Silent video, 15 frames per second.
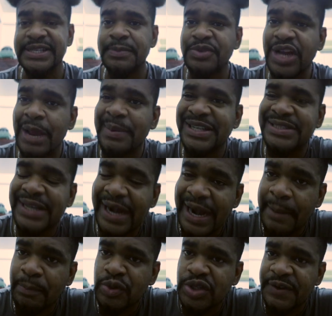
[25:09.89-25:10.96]
Subscribe and turn on
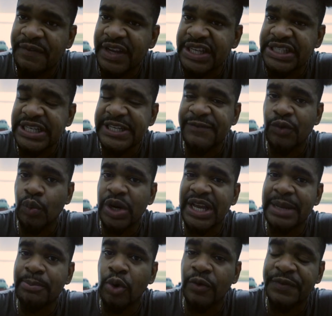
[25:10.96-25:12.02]
that post notification if you want to
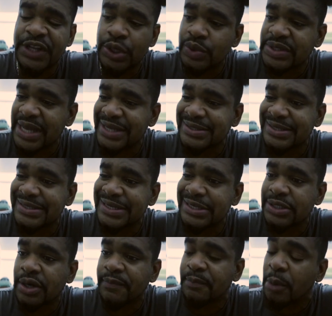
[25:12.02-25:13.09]
get more videos as they
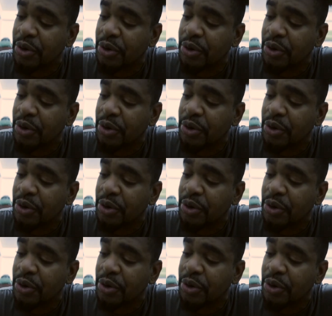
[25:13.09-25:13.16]
tend to come,